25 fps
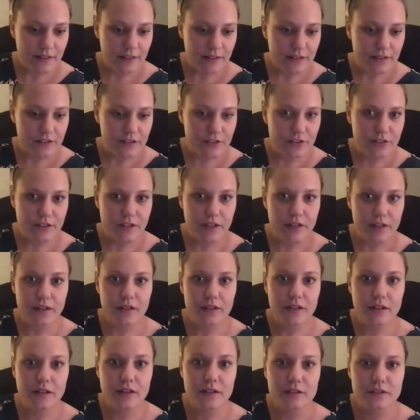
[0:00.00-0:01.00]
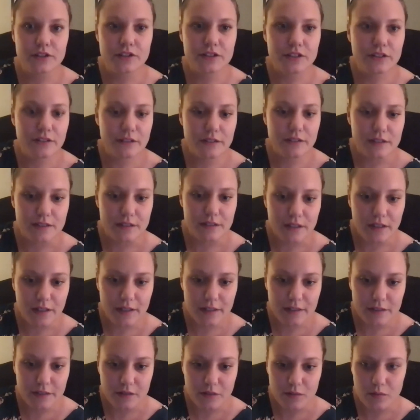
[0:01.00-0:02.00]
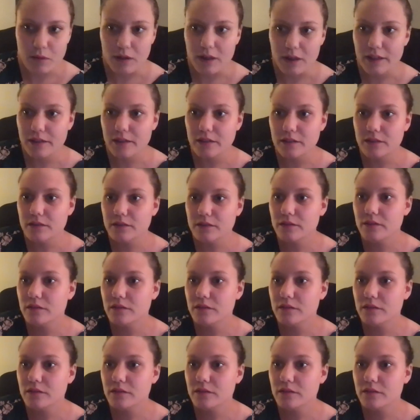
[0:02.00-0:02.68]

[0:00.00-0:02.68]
share the slide a while.